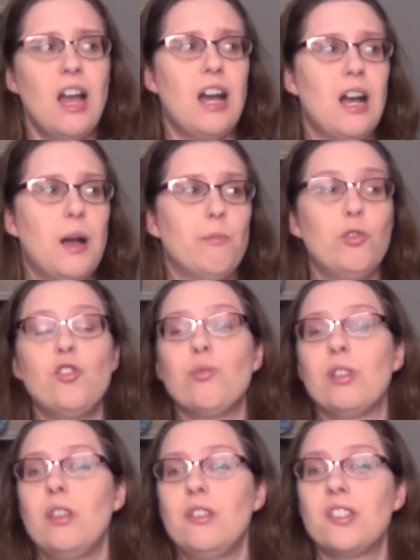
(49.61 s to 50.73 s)
um, which is
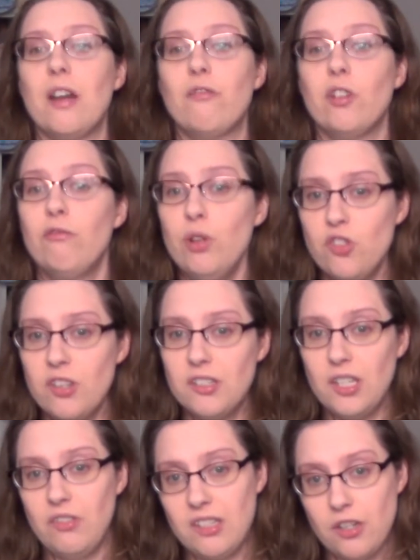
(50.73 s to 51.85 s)
what the Discovery of Witches
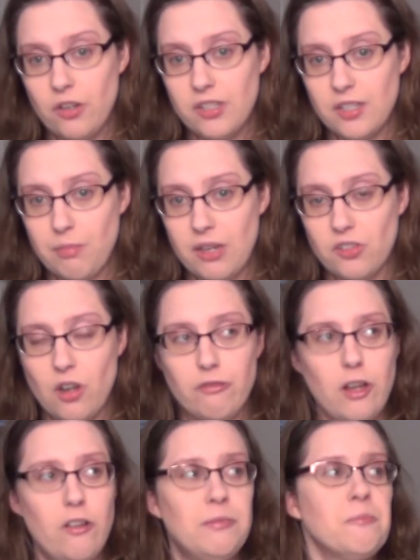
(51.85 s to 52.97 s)
TV series is based off
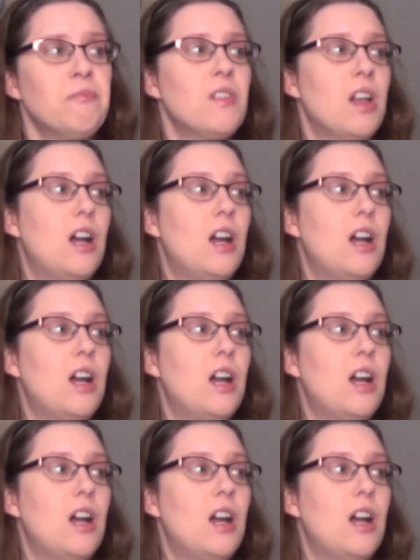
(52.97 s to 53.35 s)
of.